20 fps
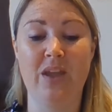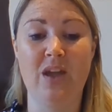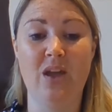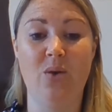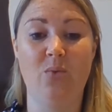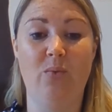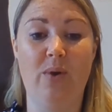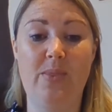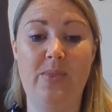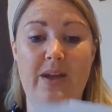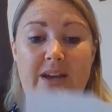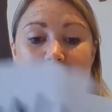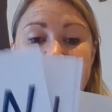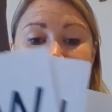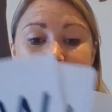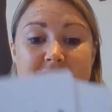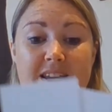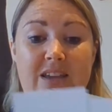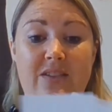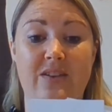When they
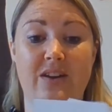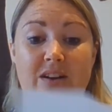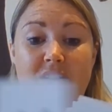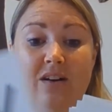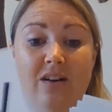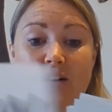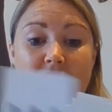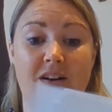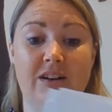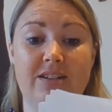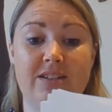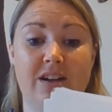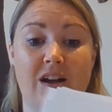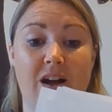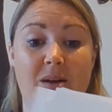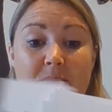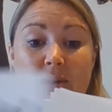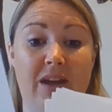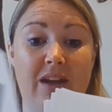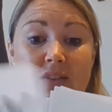see the card
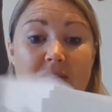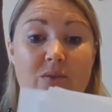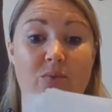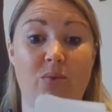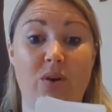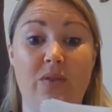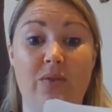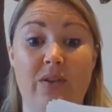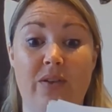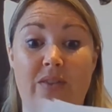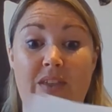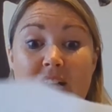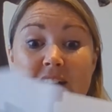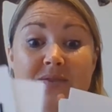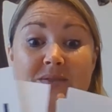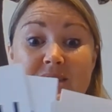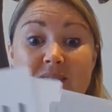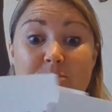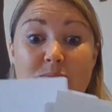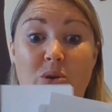coming, the one that they've
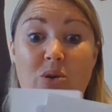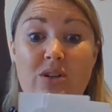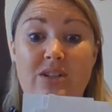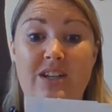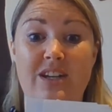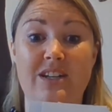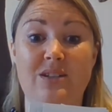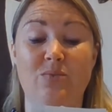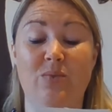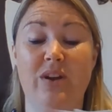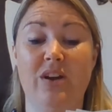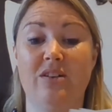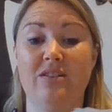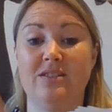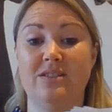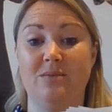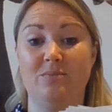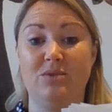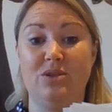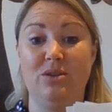spotted, we ask
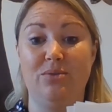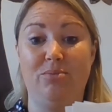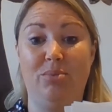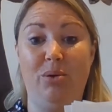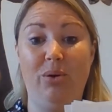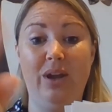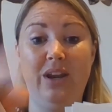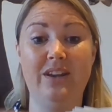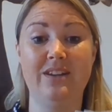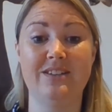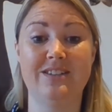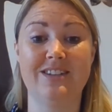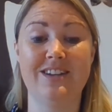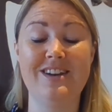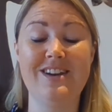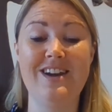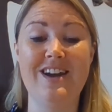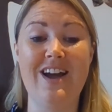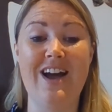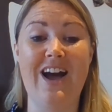them to point
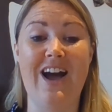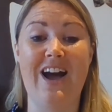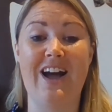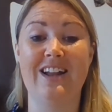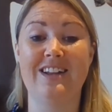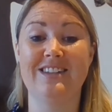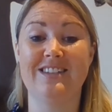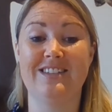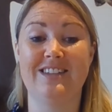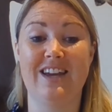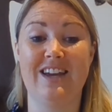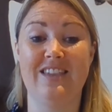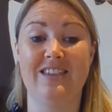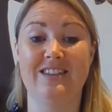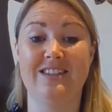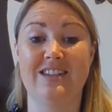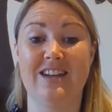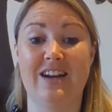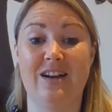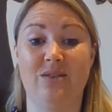and say the
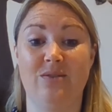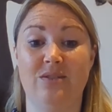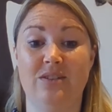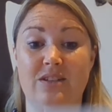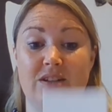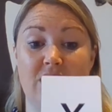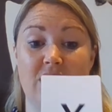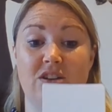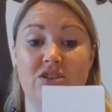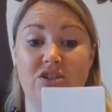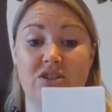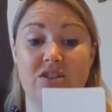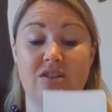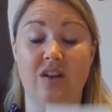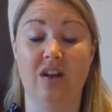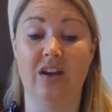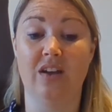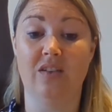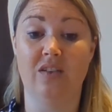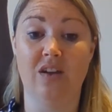sound just
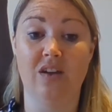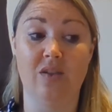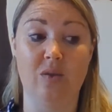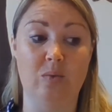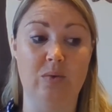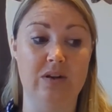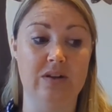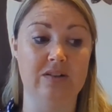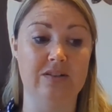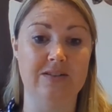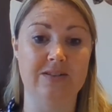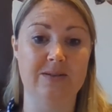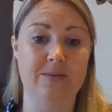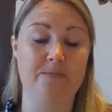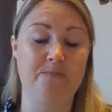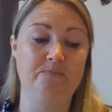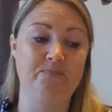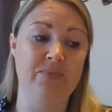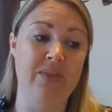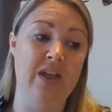like the other ones.
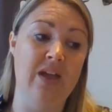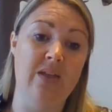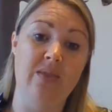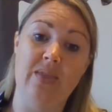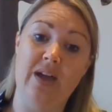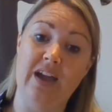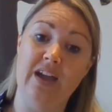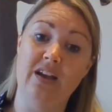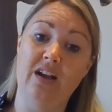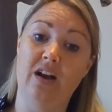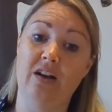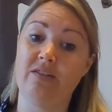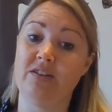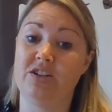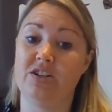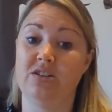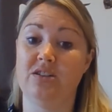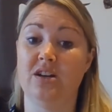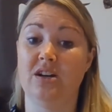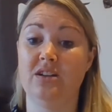That
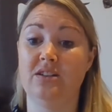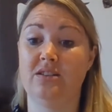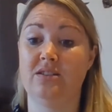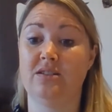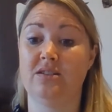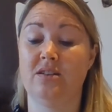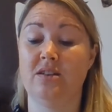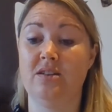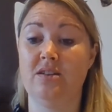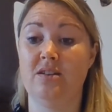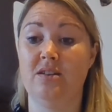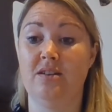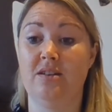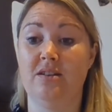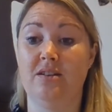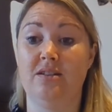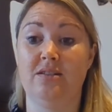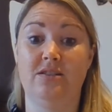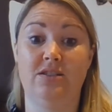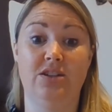encourages us
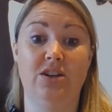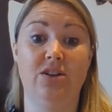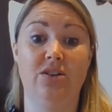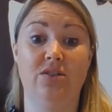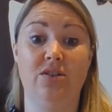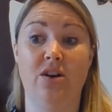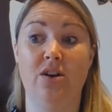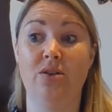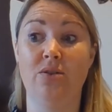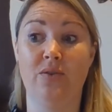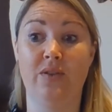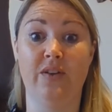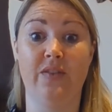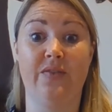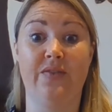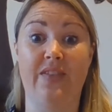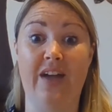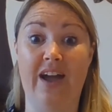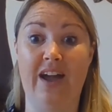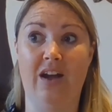to know
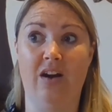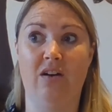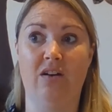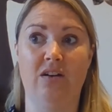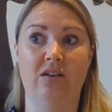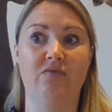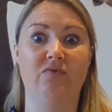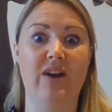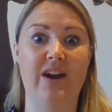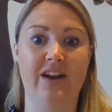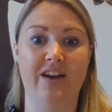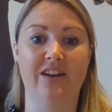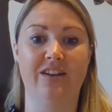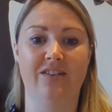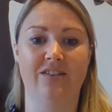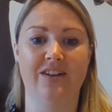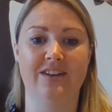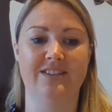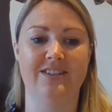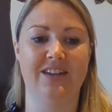that they are
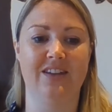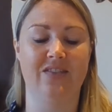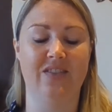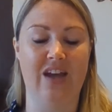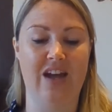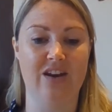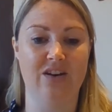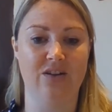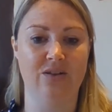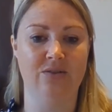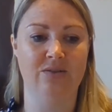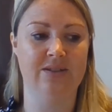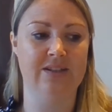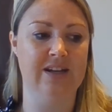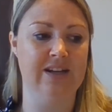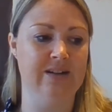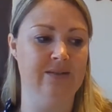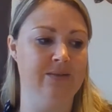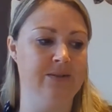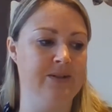recognising that new
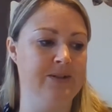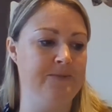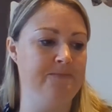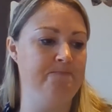sound.